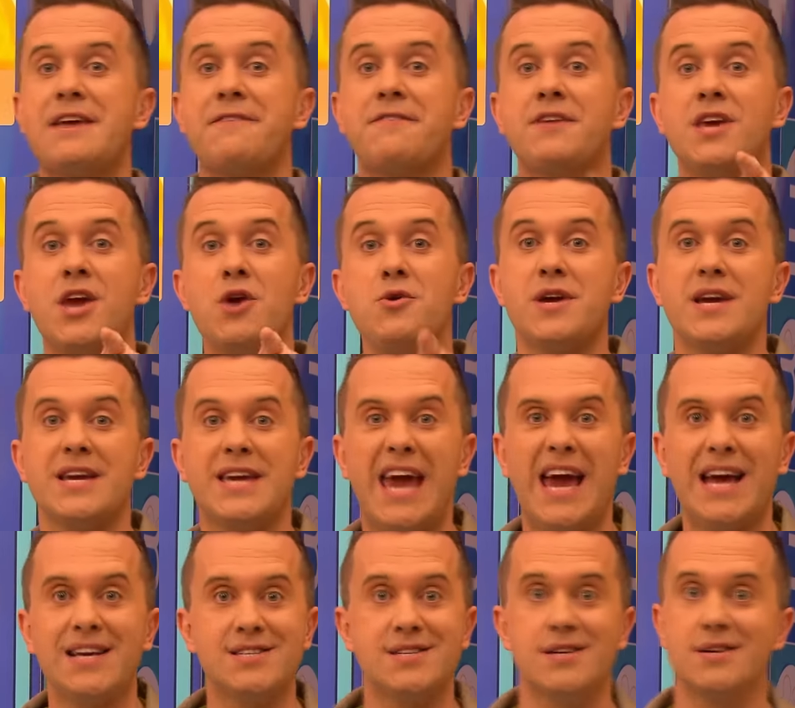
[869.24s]
if you can
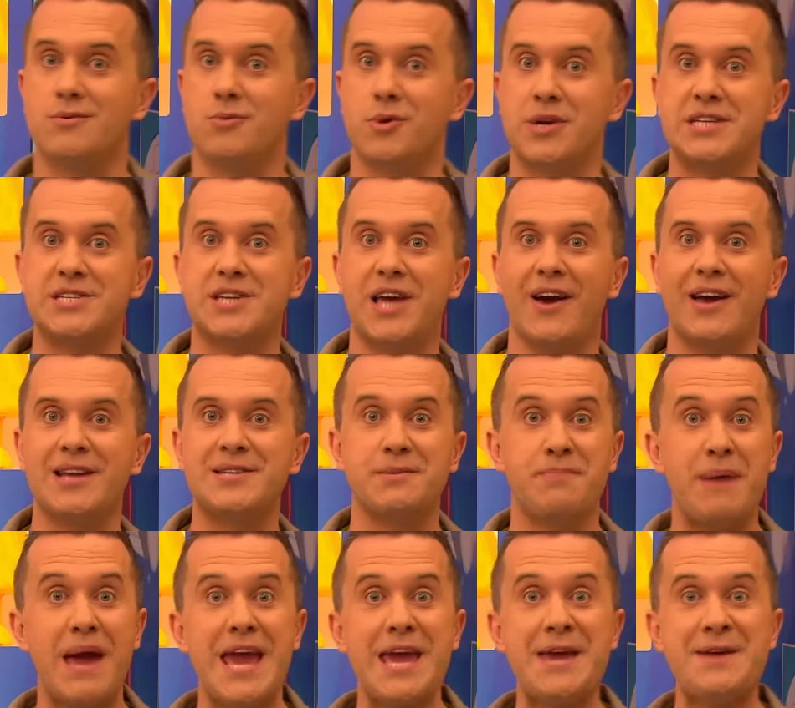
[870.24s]
guess what it's going to
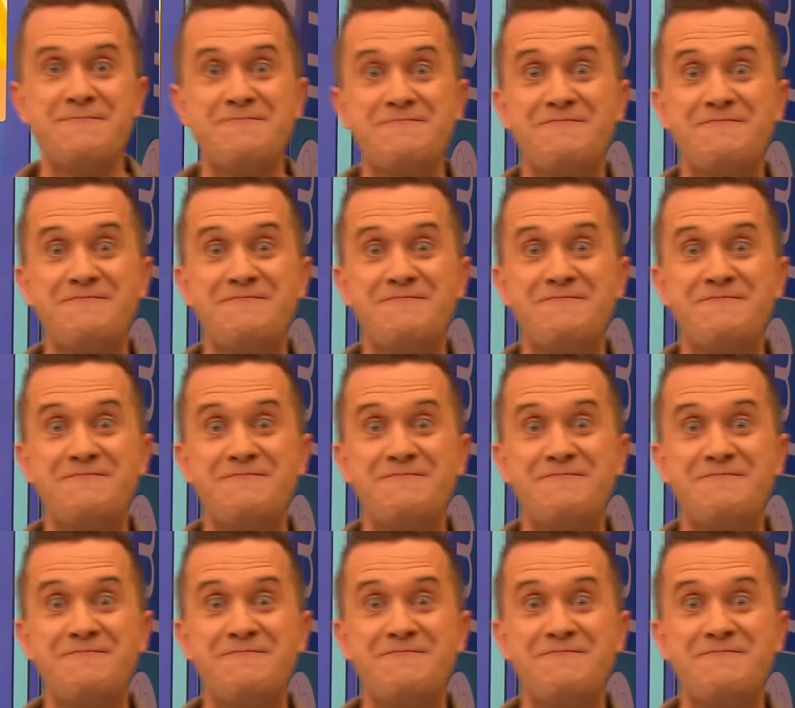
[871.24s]
be.